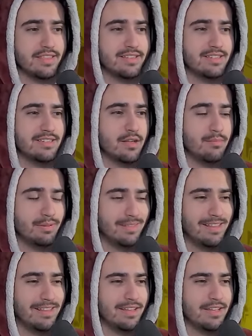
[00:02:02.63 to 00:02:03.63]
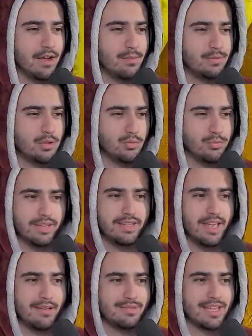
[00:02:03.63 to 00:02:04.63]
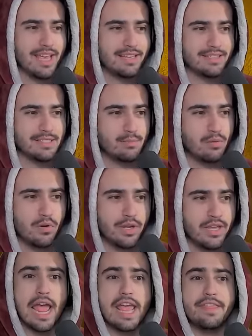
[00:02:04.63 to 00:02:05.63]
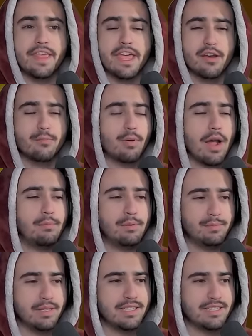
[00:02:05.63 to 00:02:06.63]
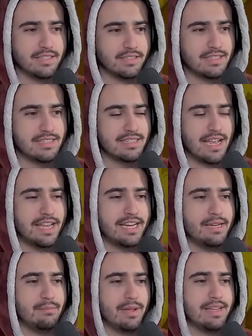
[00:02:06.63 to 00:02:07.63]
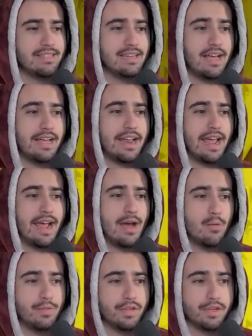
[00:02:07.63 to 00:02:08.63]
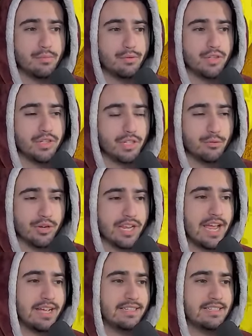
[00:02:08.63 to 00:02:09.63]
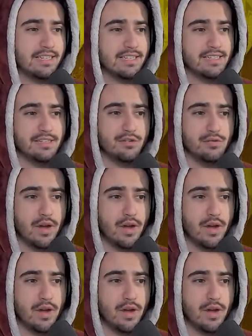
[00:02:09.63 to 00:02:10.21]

This is completely up to big games at this point, and they are probably still deciding based on how the community reacts to this new